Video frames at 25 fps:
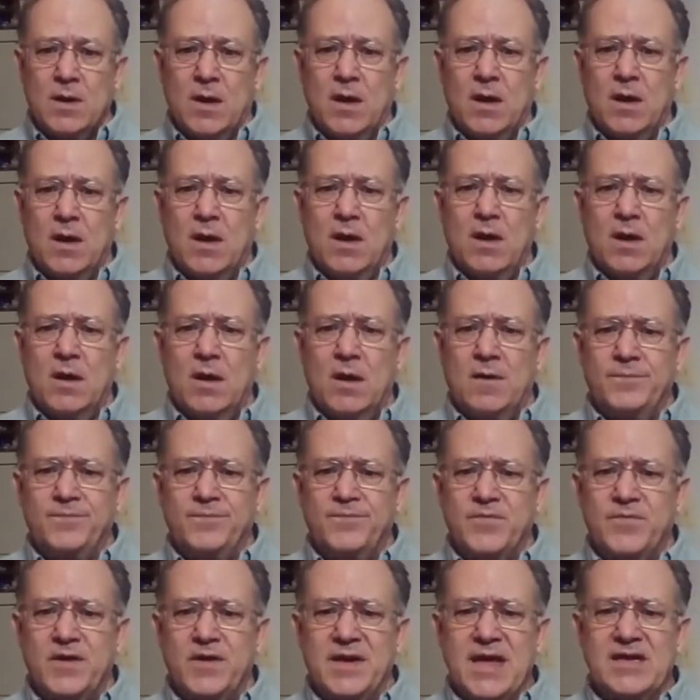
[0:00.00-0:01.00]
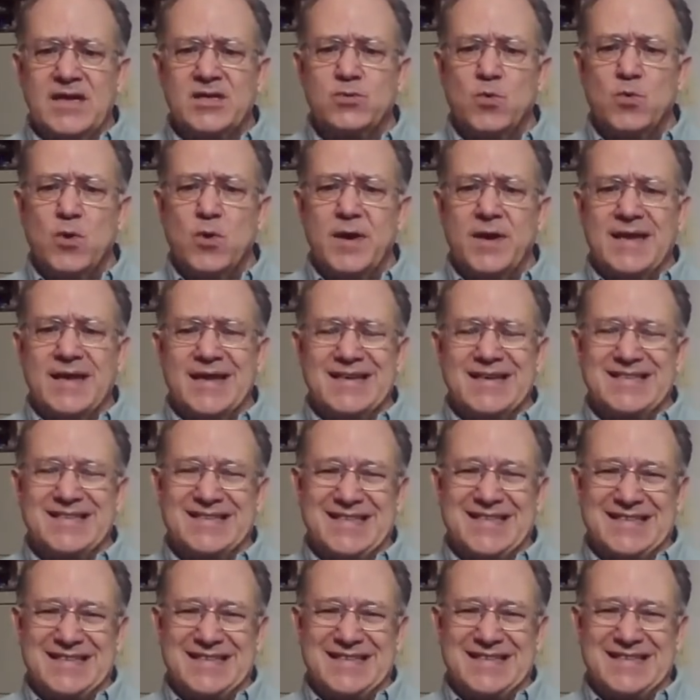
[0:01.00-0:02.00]
The next one is
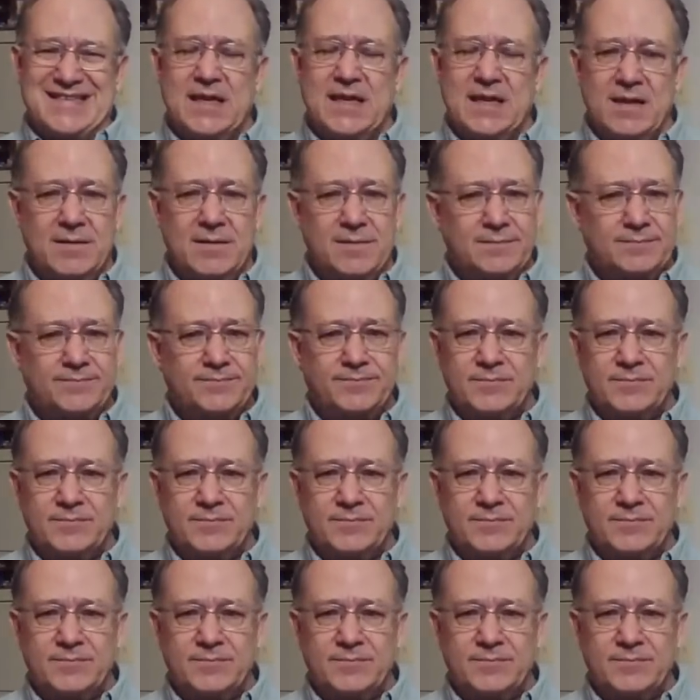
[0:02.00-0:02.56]
the T,